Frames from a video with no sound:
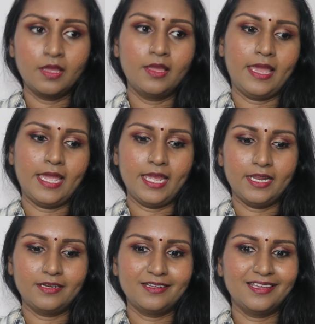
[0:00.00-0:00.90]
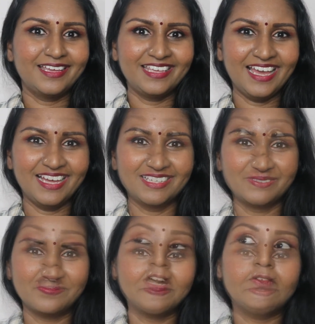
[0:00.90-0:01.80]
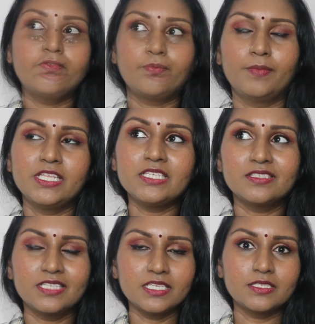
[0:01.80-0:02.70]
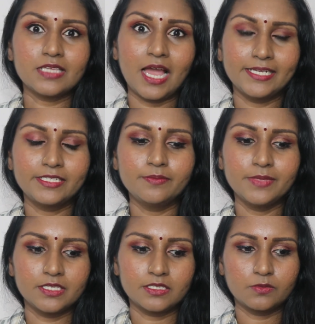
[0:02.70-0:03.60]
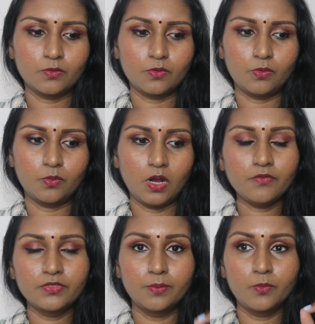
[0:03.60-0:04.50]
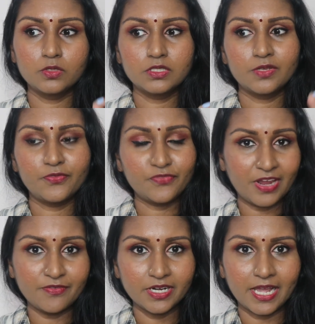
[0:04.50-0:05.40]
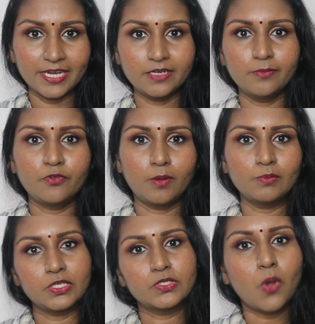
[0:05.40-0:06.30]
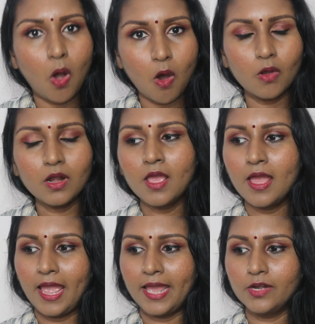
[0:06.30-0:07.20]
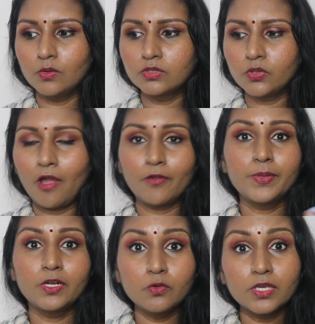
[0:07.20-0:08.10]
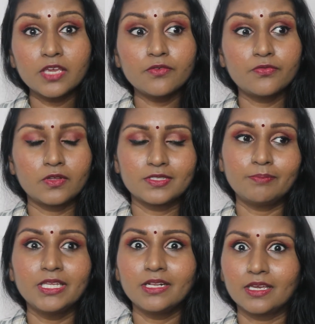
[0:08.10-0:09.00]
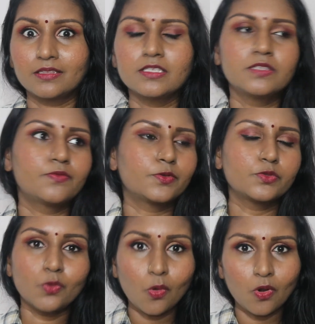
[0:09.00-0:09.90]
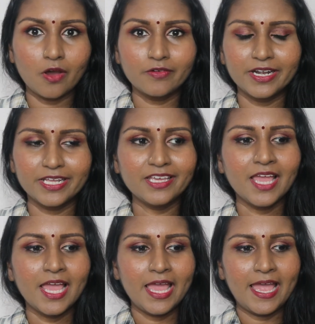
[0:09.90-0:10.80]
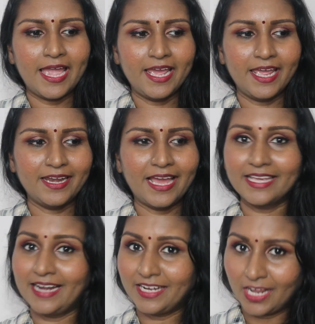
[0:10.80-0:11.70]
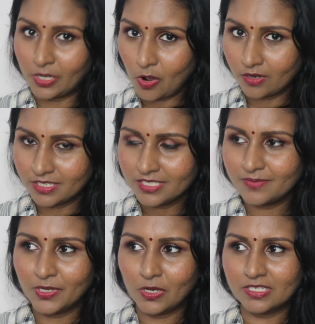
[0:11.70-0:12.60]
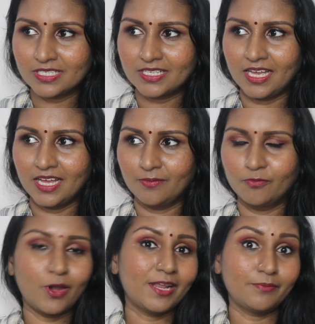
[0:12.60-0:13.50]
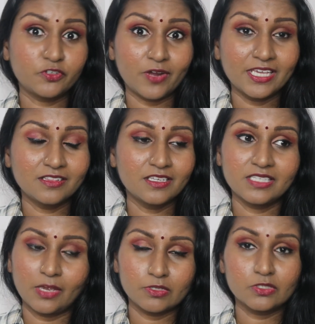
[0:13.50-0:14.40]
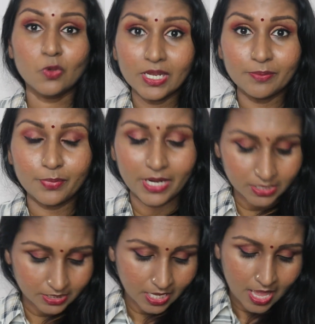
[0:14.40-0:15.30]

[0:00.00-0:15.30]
and yeah one of this this item is one of the most favorite item from this haul and also I've been looking for something like this for so long already and I'm glad I got this because um, while I'm trying this I was so impressed